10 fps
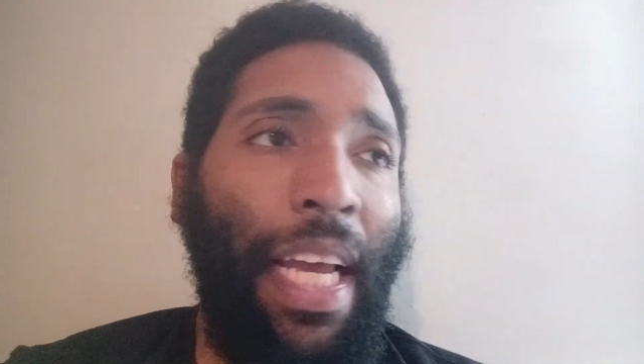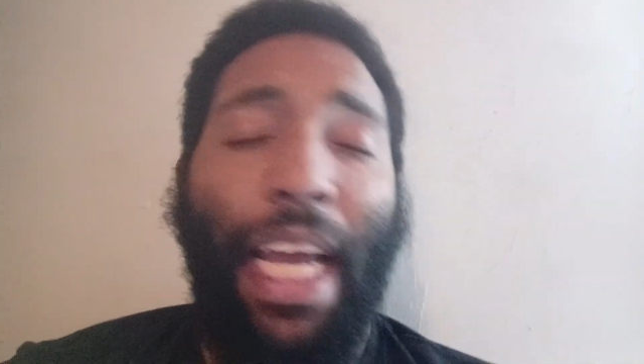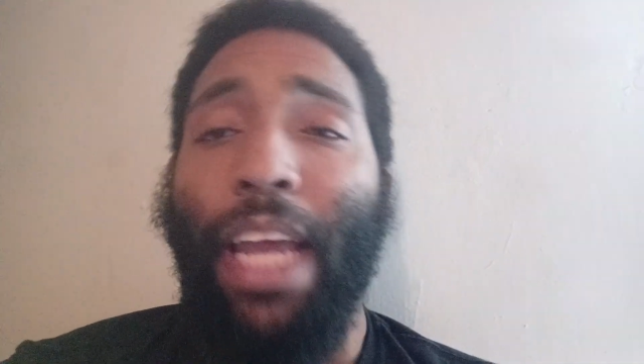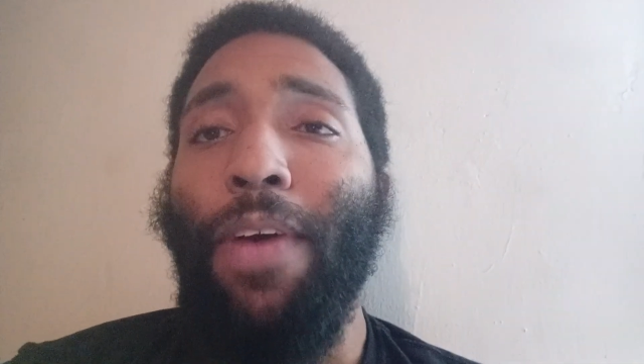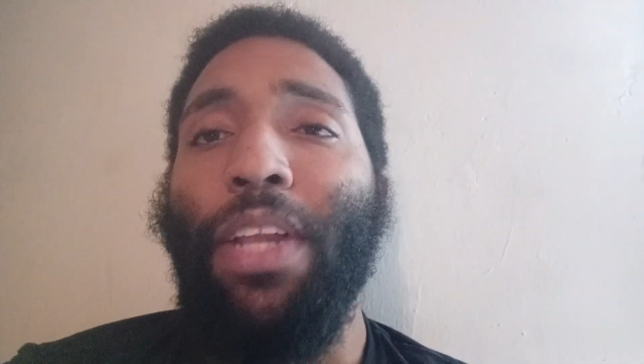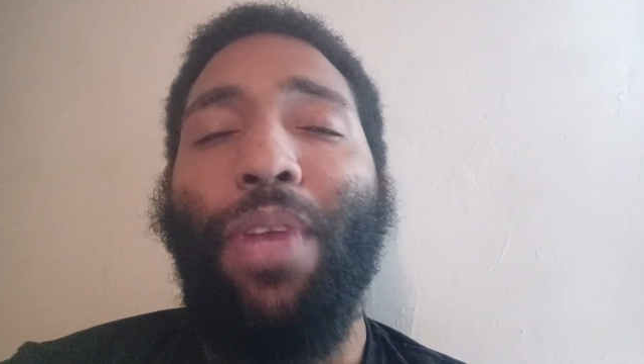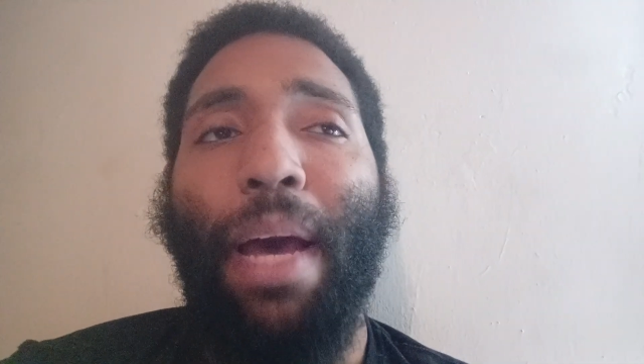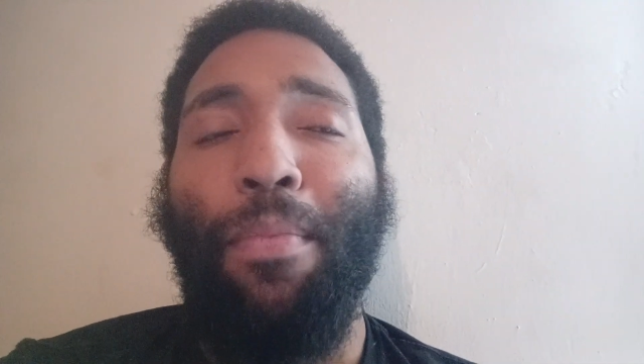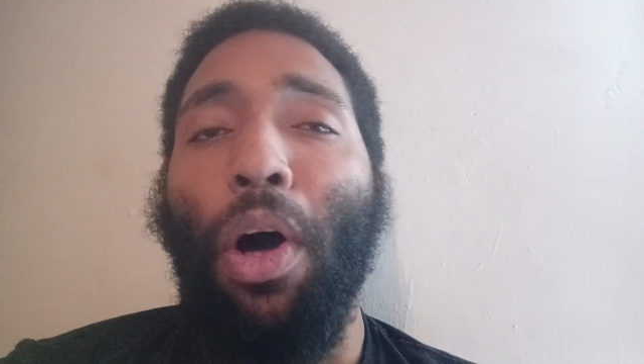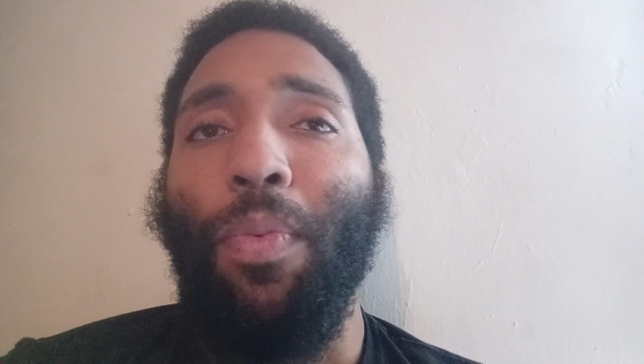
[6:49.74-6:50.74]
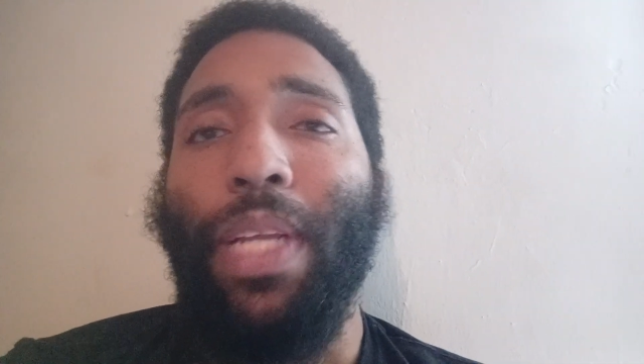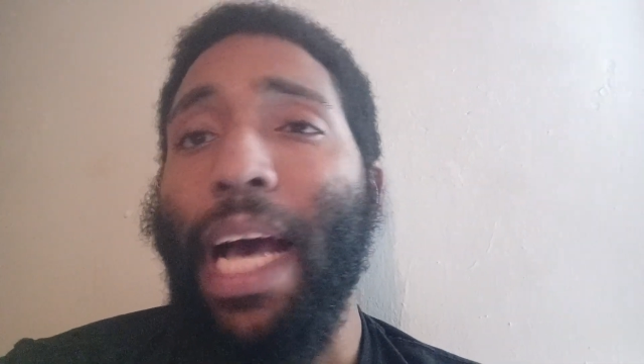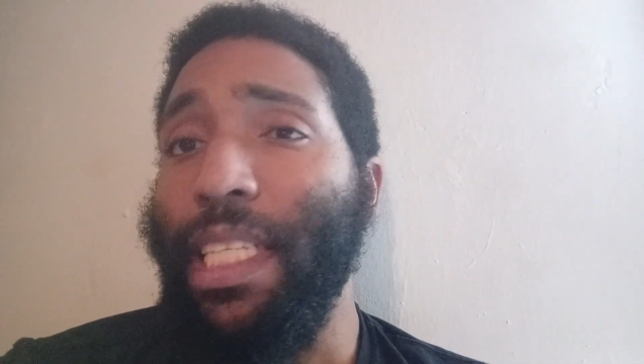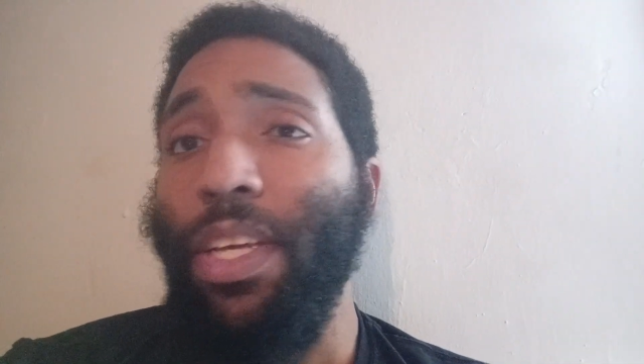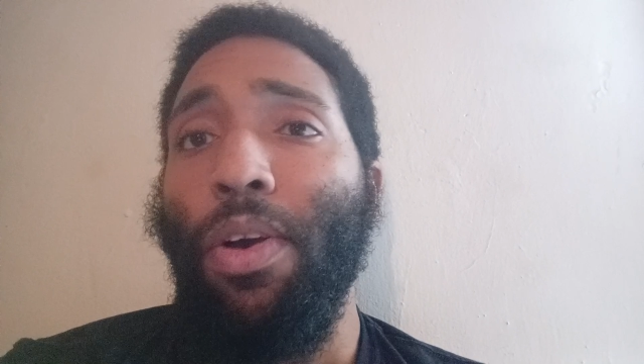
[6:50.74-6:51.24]
And he might do that multiple
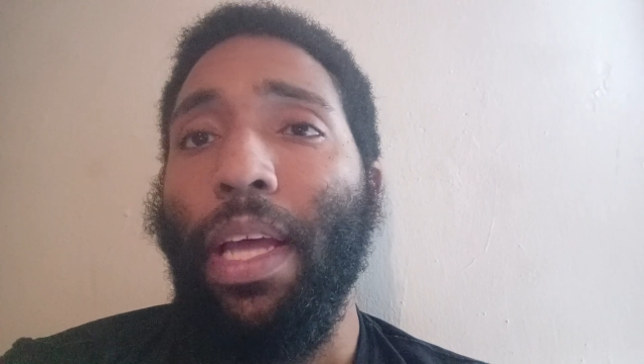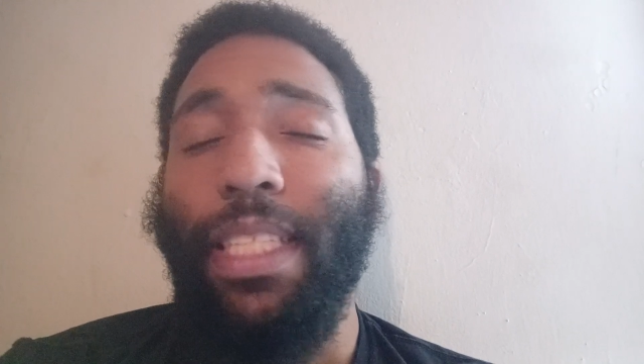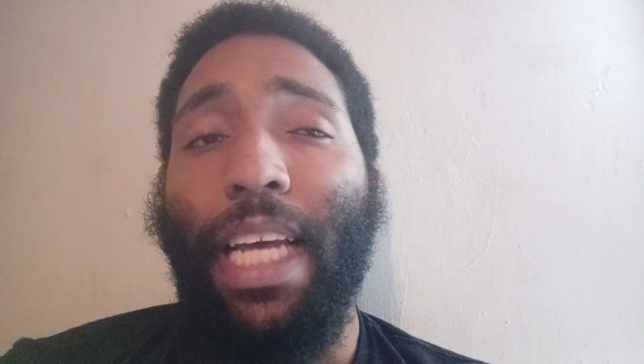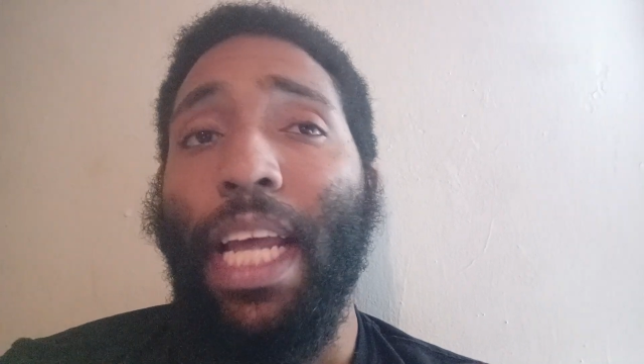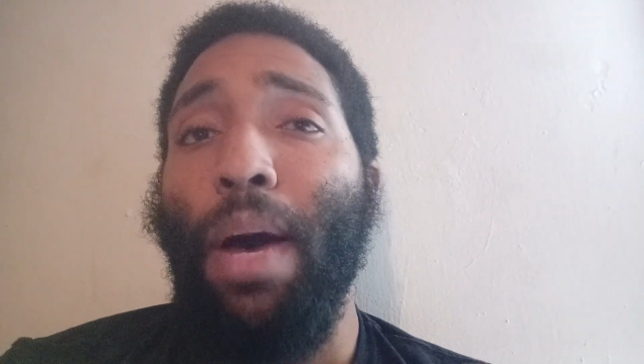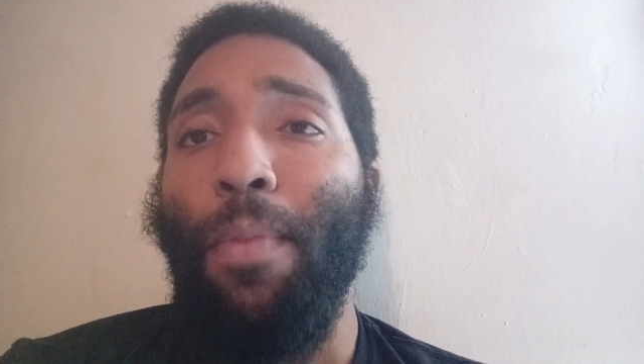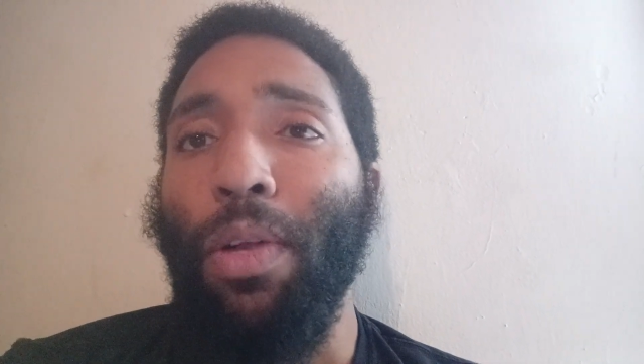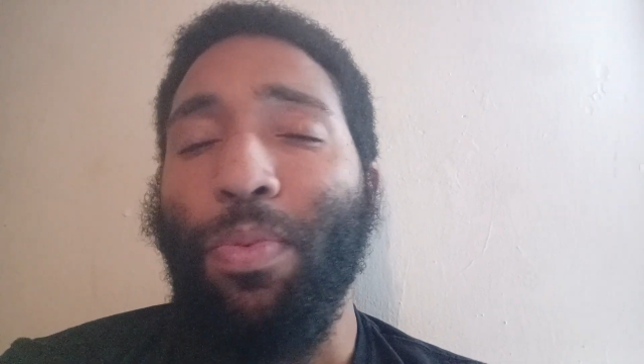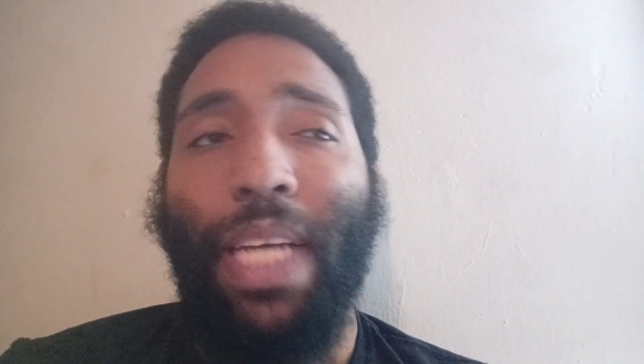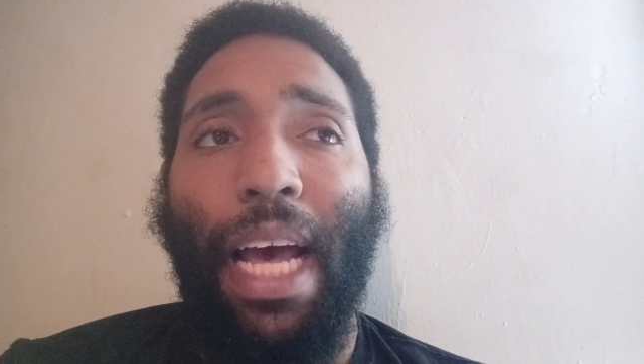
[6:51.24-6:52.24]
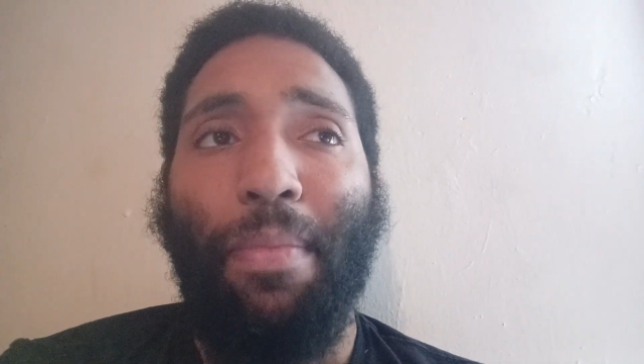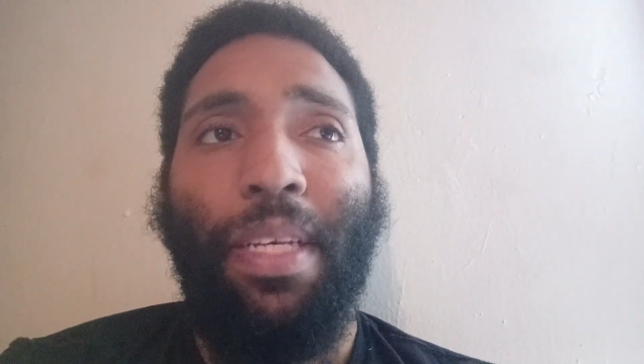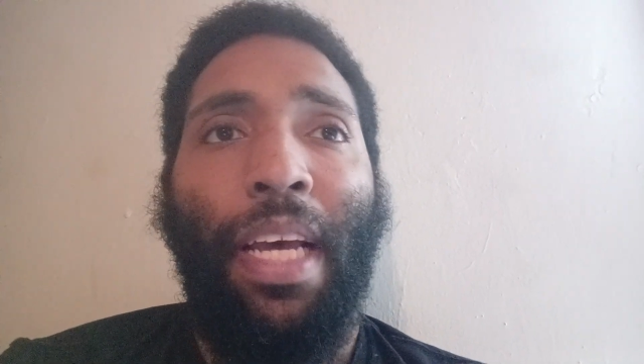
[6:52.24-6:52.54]
times because he's going to get set down multiple times.